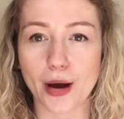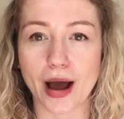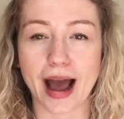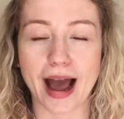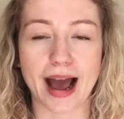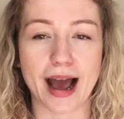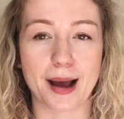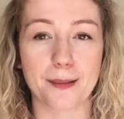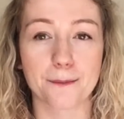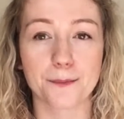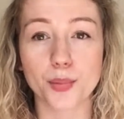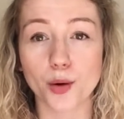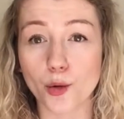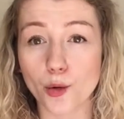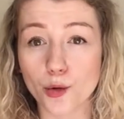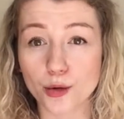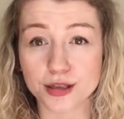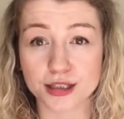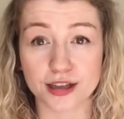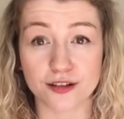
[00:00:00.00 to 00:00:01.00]
and
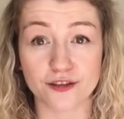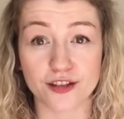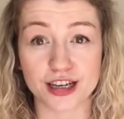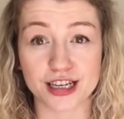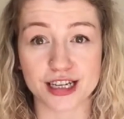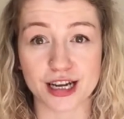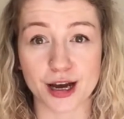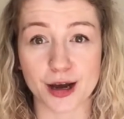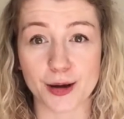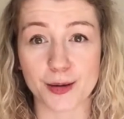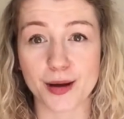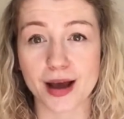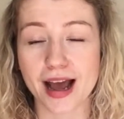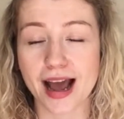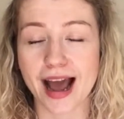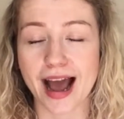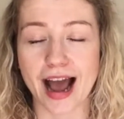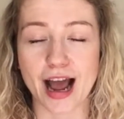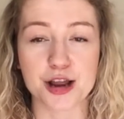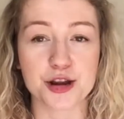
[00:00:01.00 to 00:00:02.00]
pause the video,
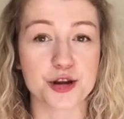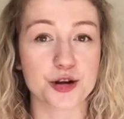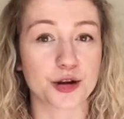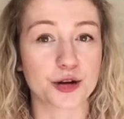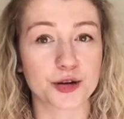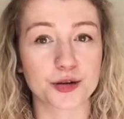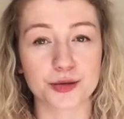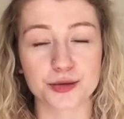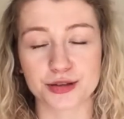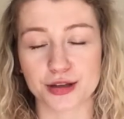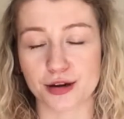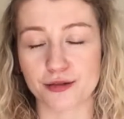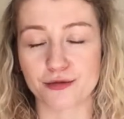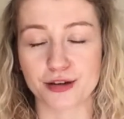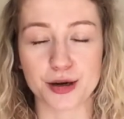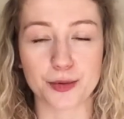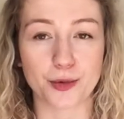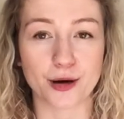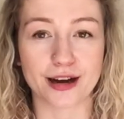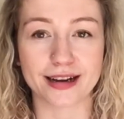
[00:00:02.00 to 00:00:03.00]
and you can also
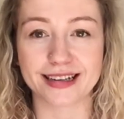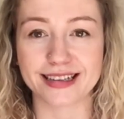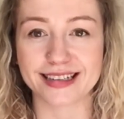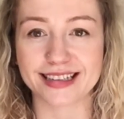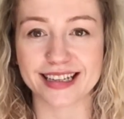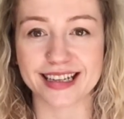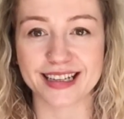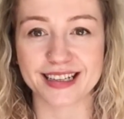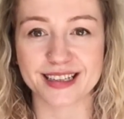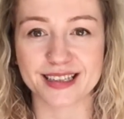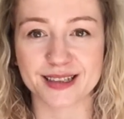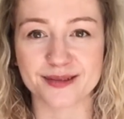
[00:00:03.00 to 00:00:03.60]
rewind it.